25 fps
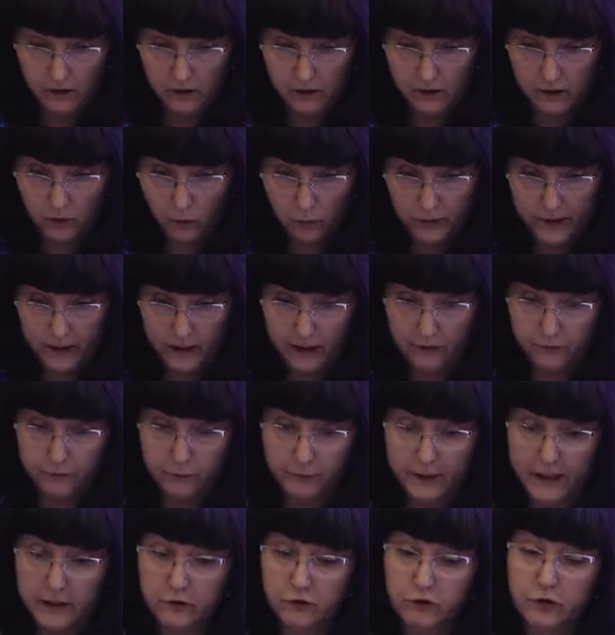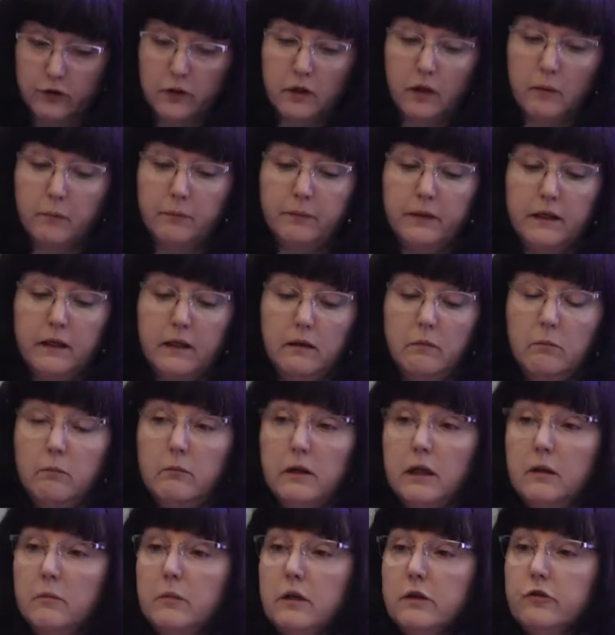So we have Belgian company,
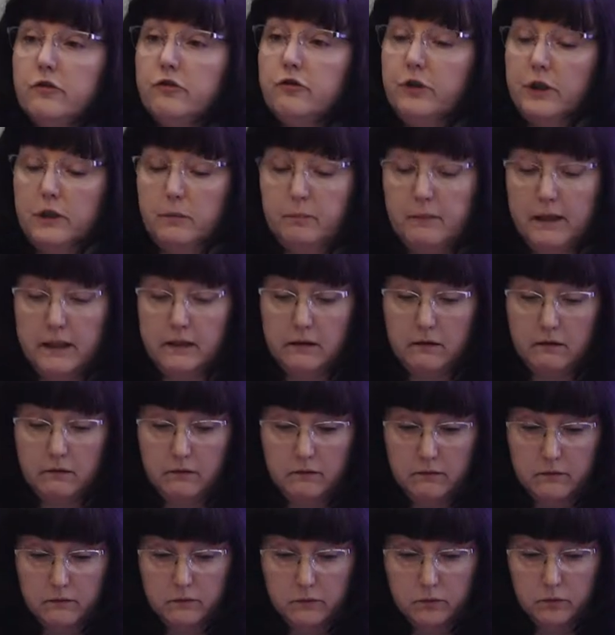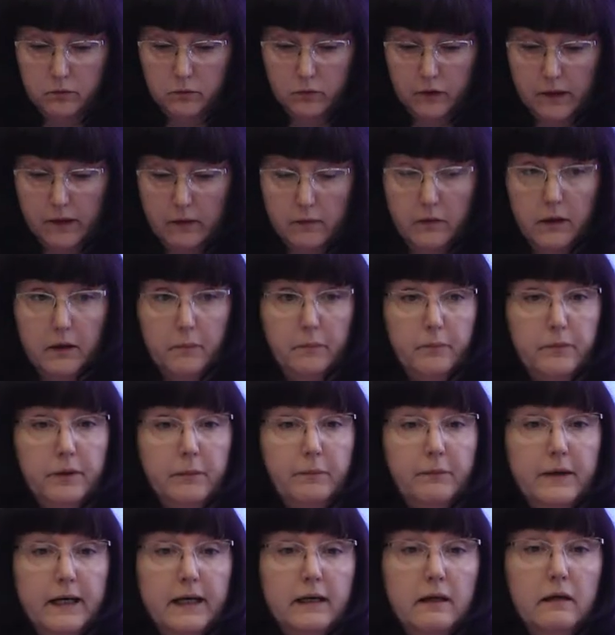Malmar Sheet Metal, who is uh,
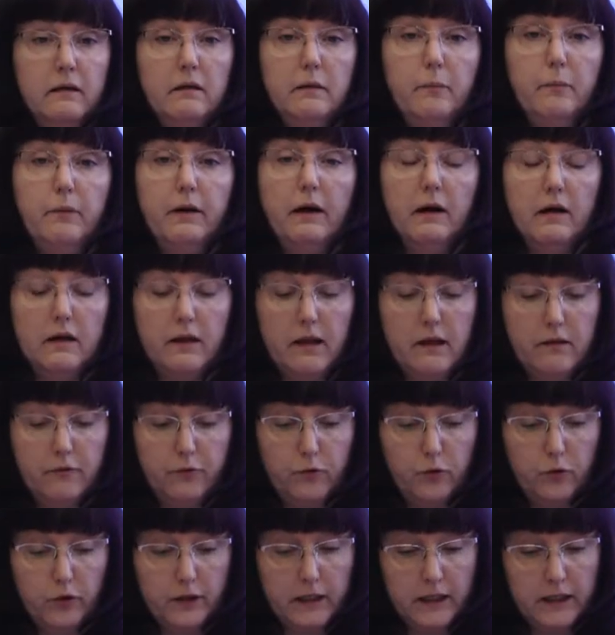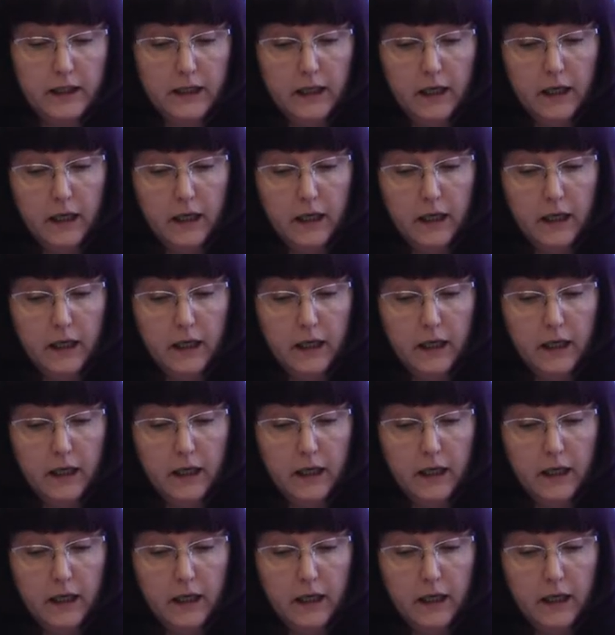preparing the parts for uh,